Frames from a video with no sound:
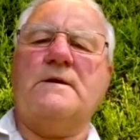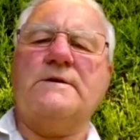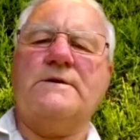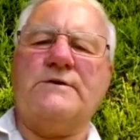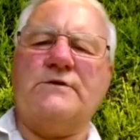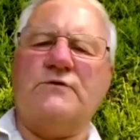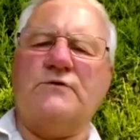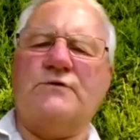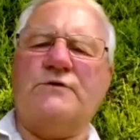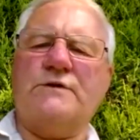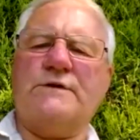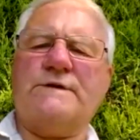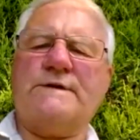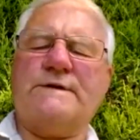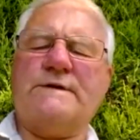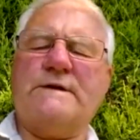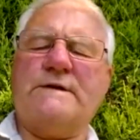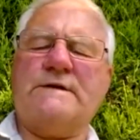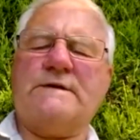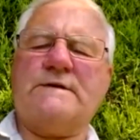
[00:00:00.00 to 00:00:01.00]
Do
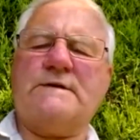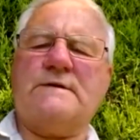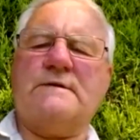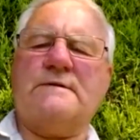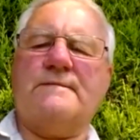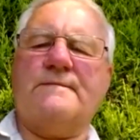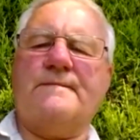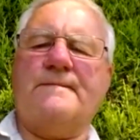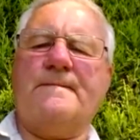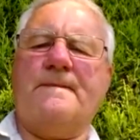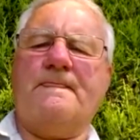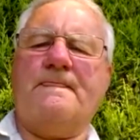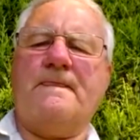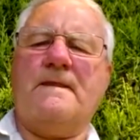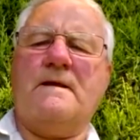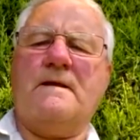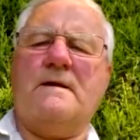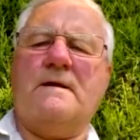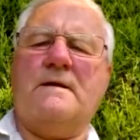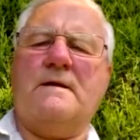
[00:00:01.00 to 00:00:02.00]
justice,
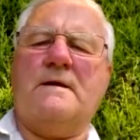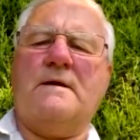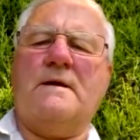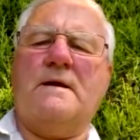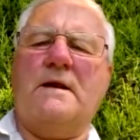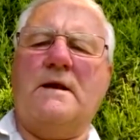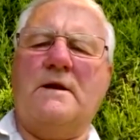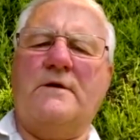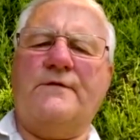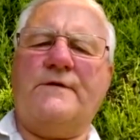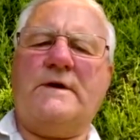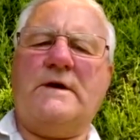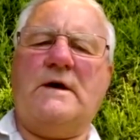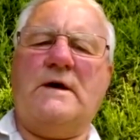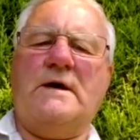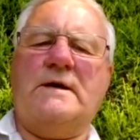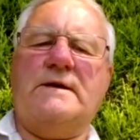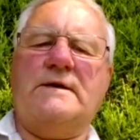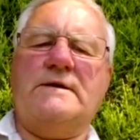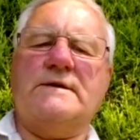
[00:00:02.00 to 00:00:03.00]
love
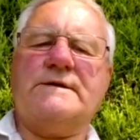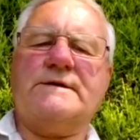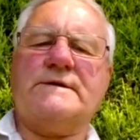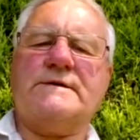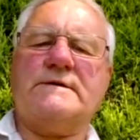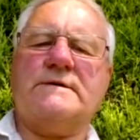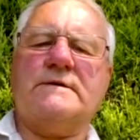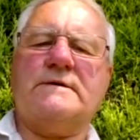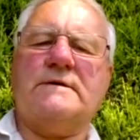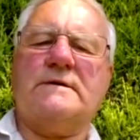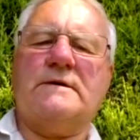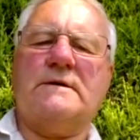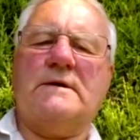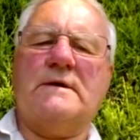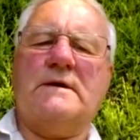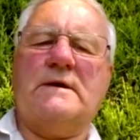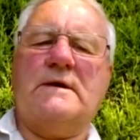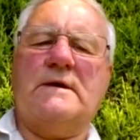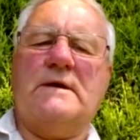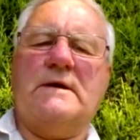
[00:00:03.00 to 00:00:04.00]
kindness,
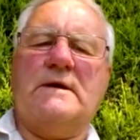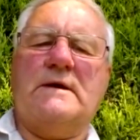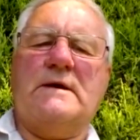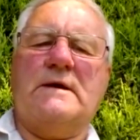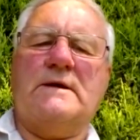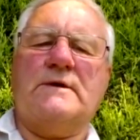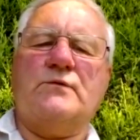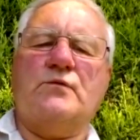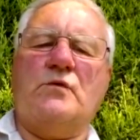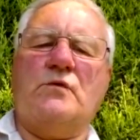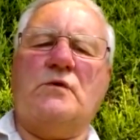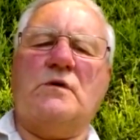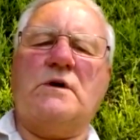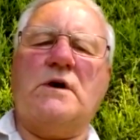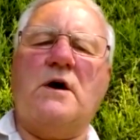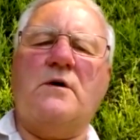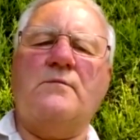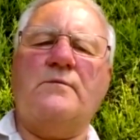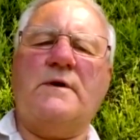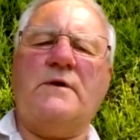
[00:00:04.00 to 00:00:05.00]
and walk
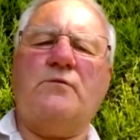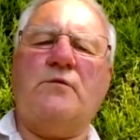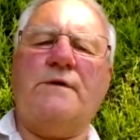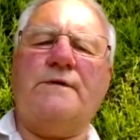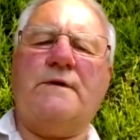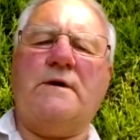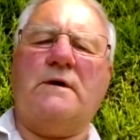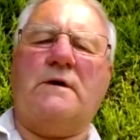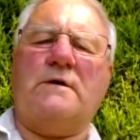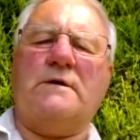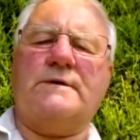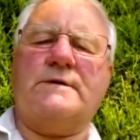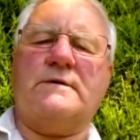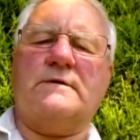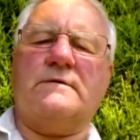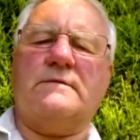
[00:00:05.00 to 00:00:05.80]
humbly with God.